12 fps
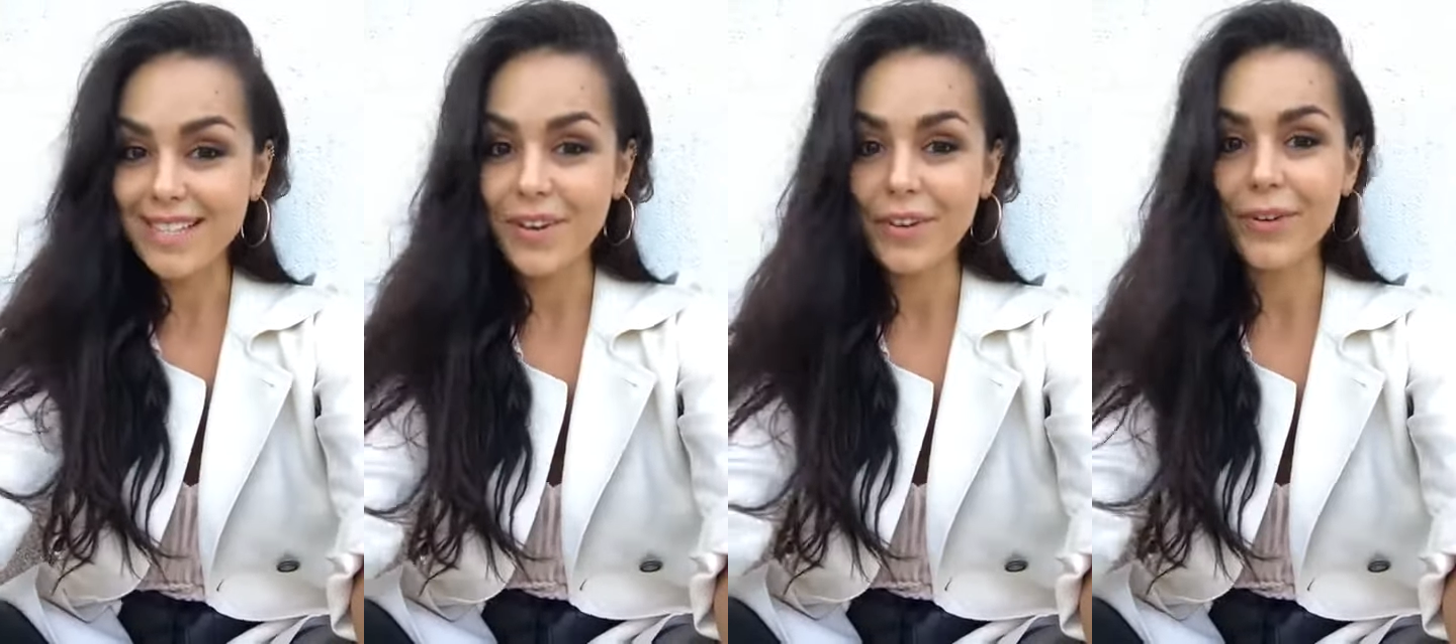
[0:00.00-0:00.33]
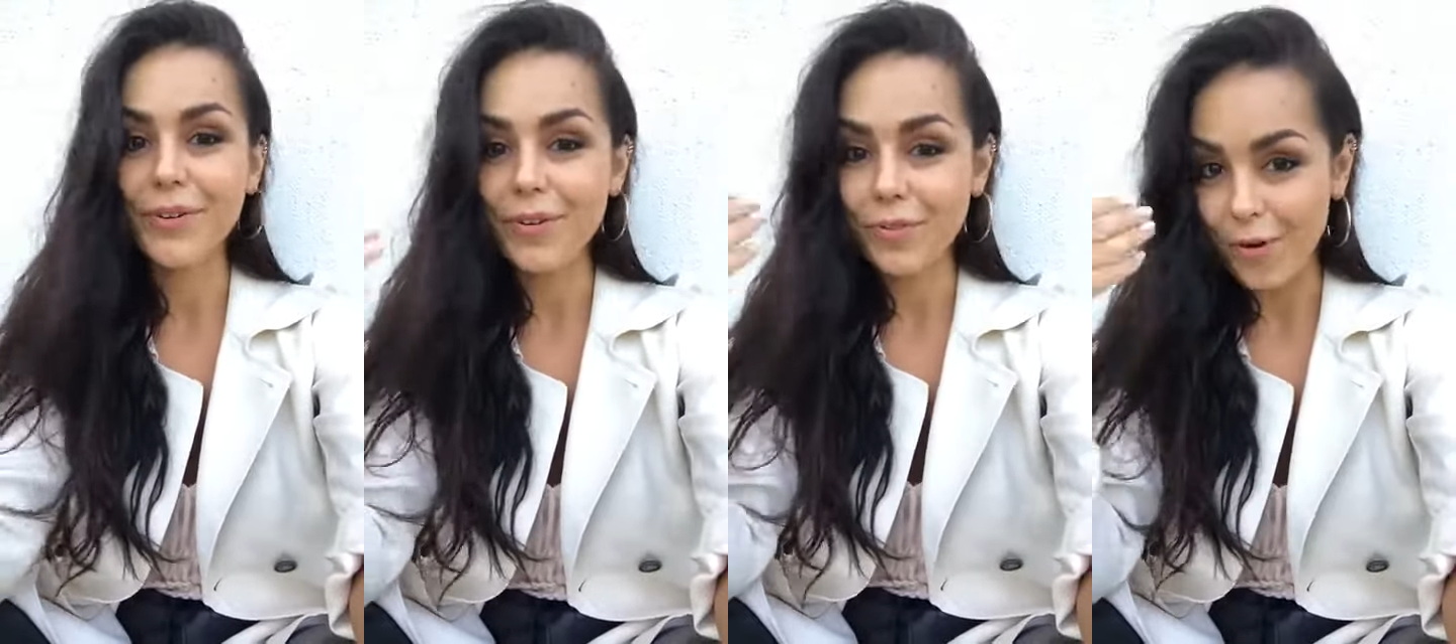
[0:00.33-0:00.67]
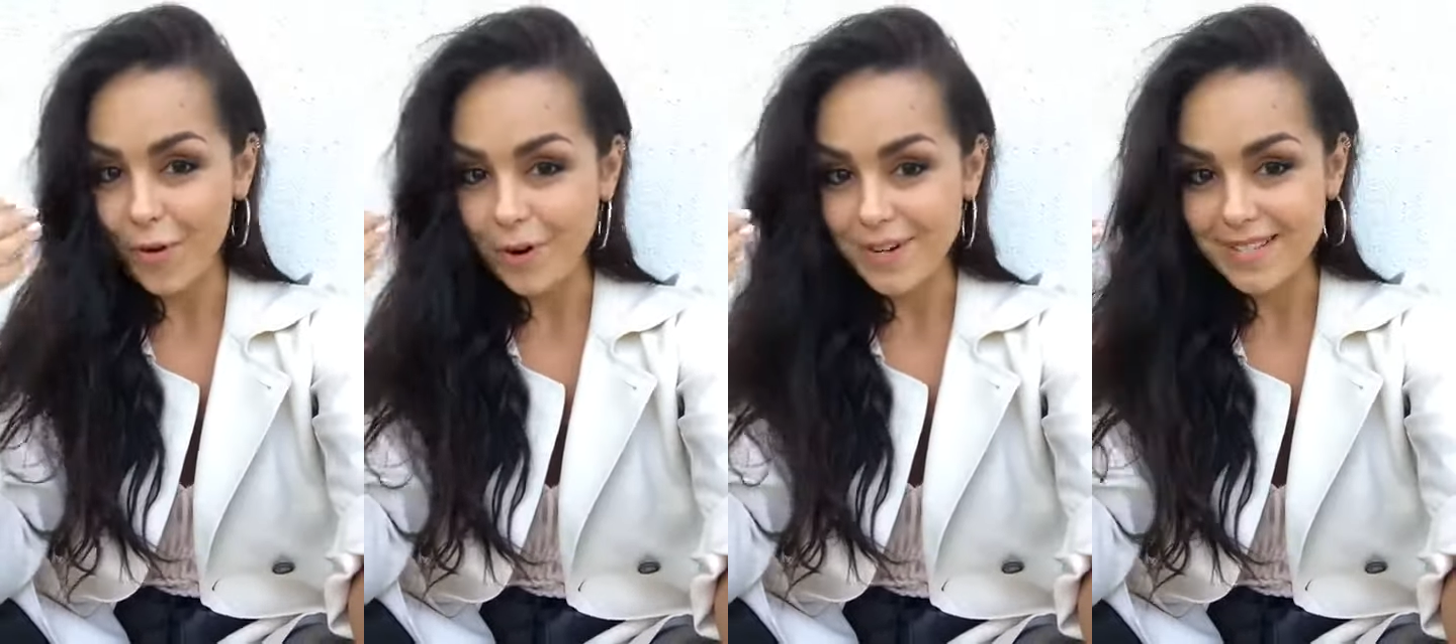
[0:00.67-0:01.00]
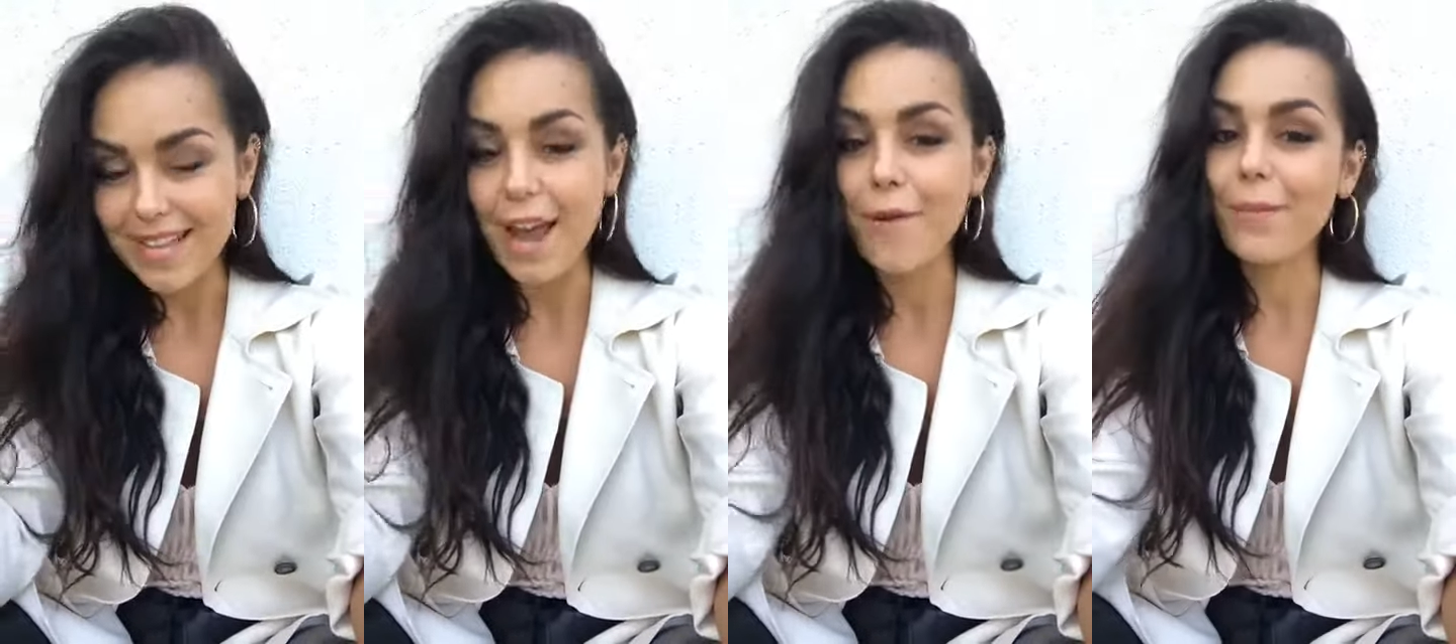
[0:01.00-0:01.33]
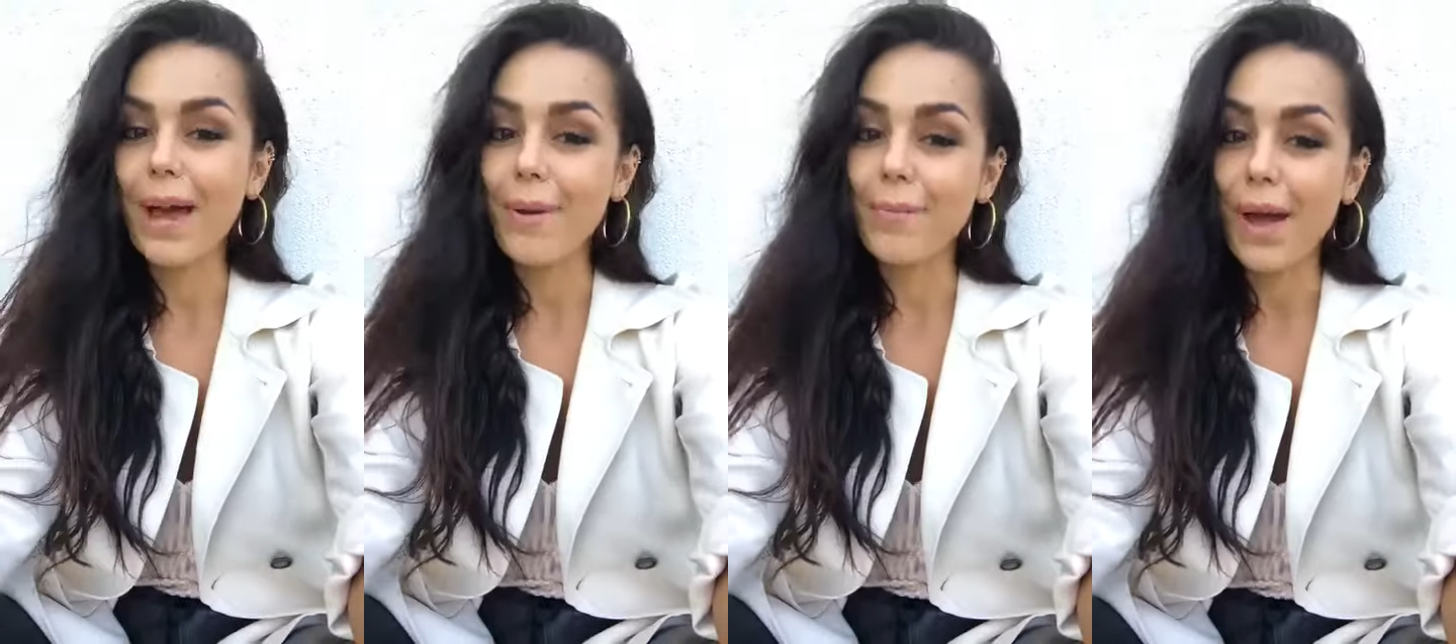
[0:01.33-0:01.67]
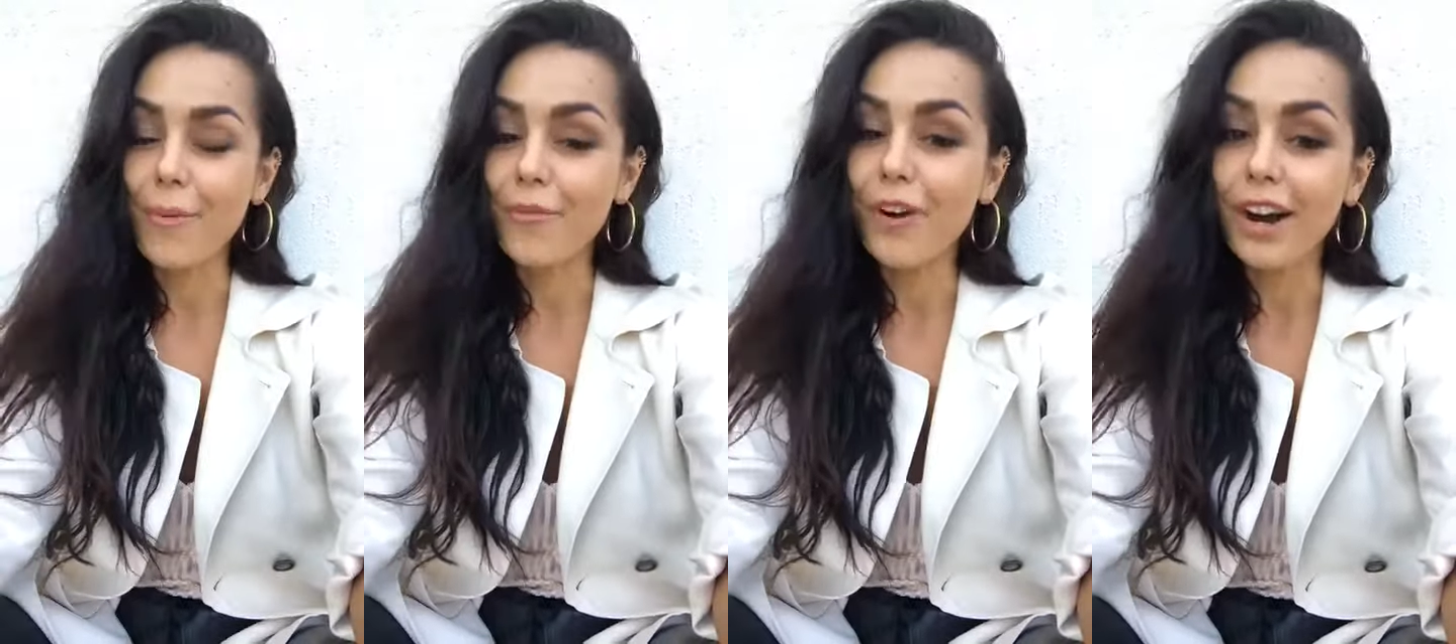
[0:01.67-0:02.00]
so of course
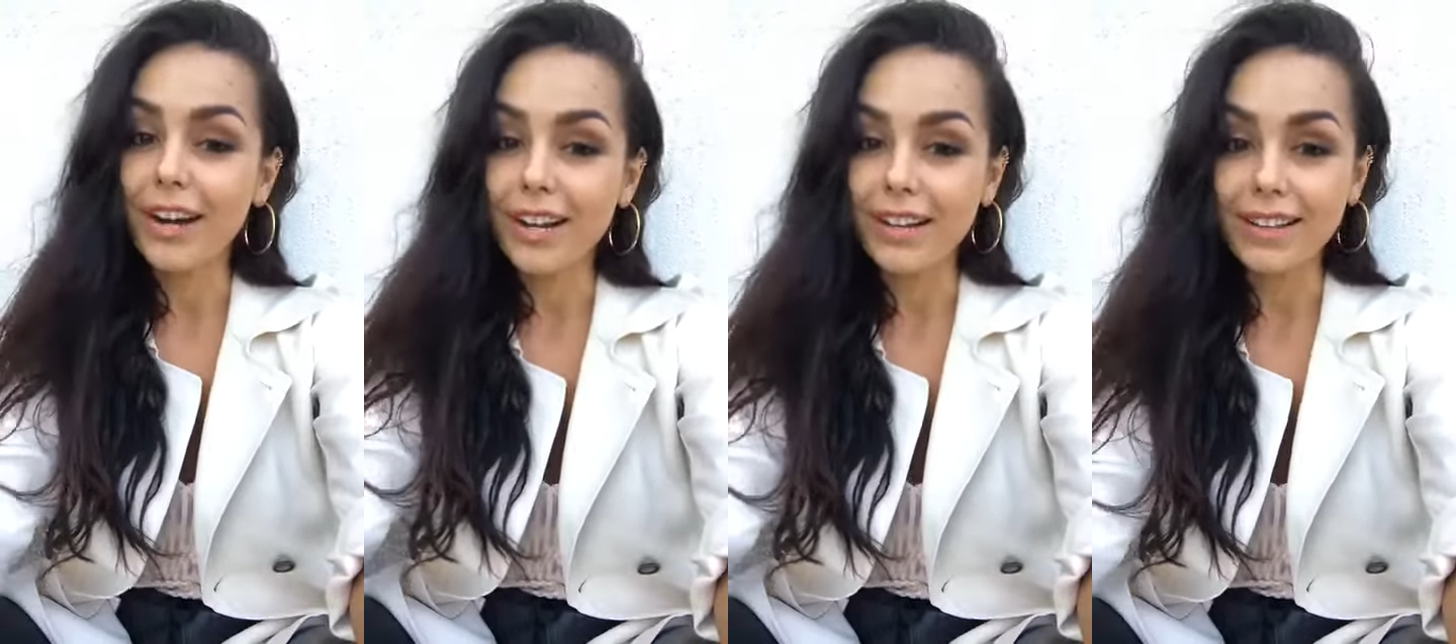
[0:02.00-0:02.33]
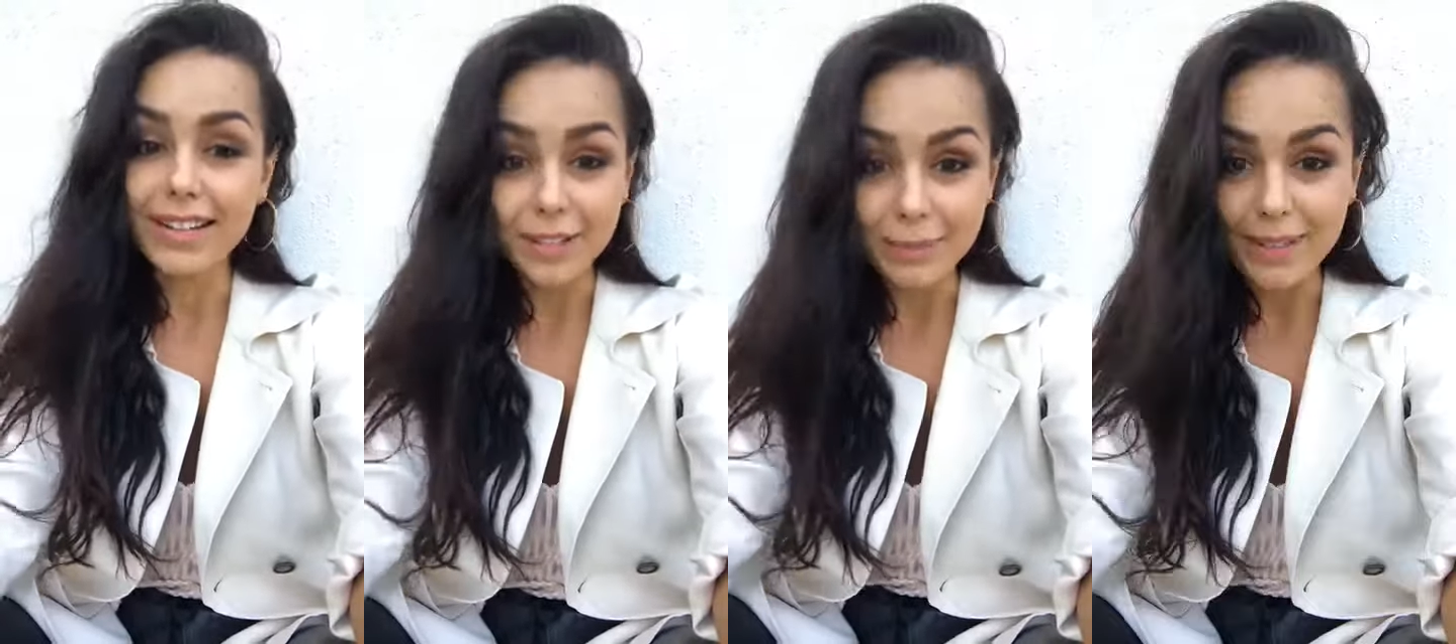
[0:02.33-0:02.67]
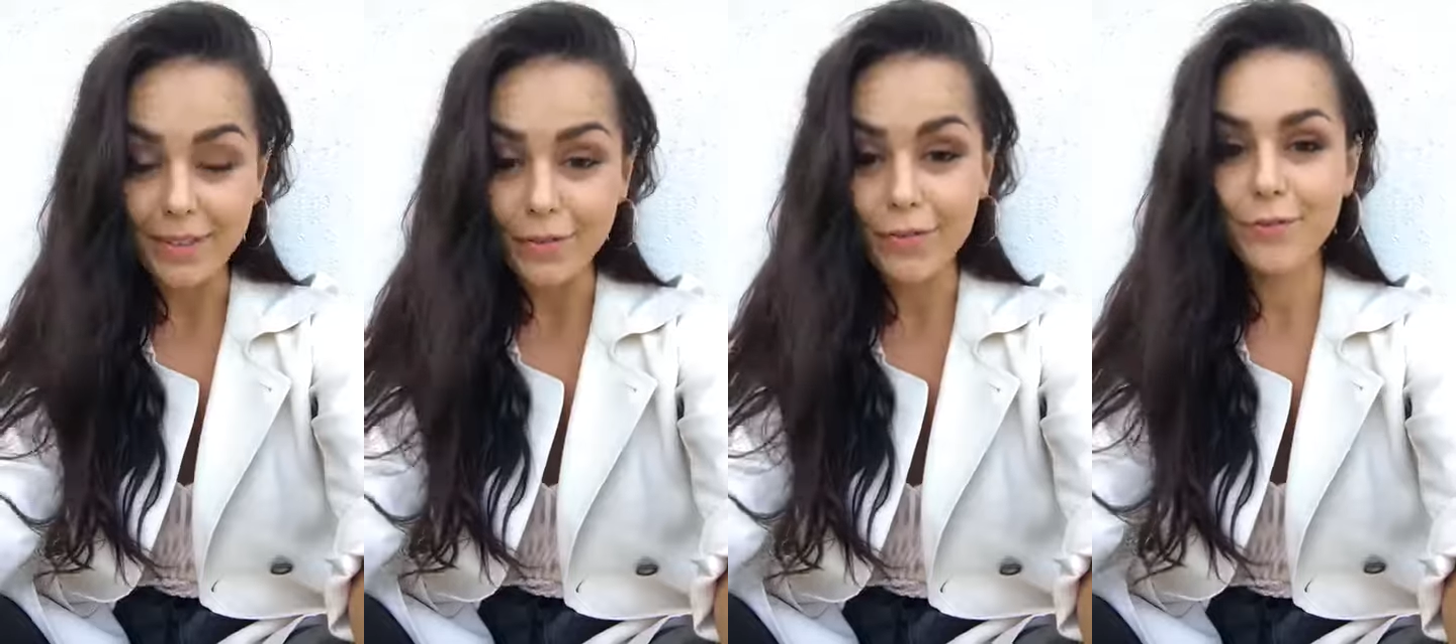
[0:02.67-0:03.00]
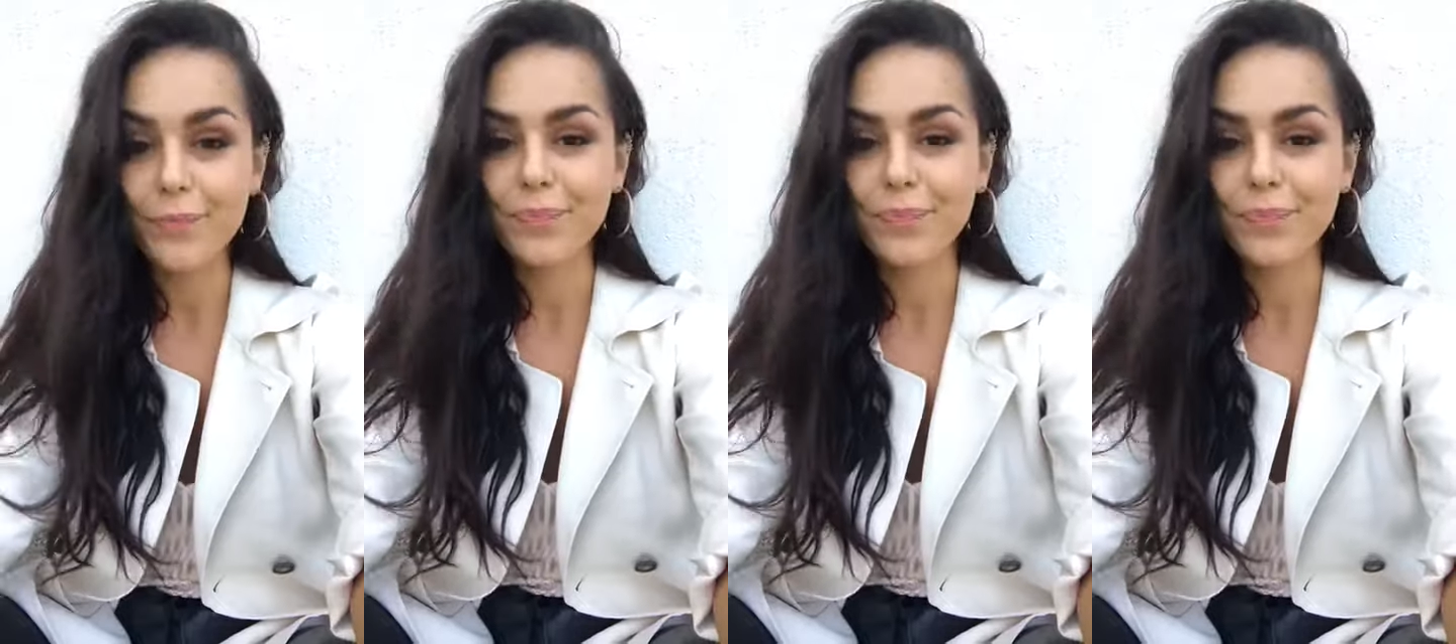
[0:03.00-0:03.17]
I'm wearing a little bit of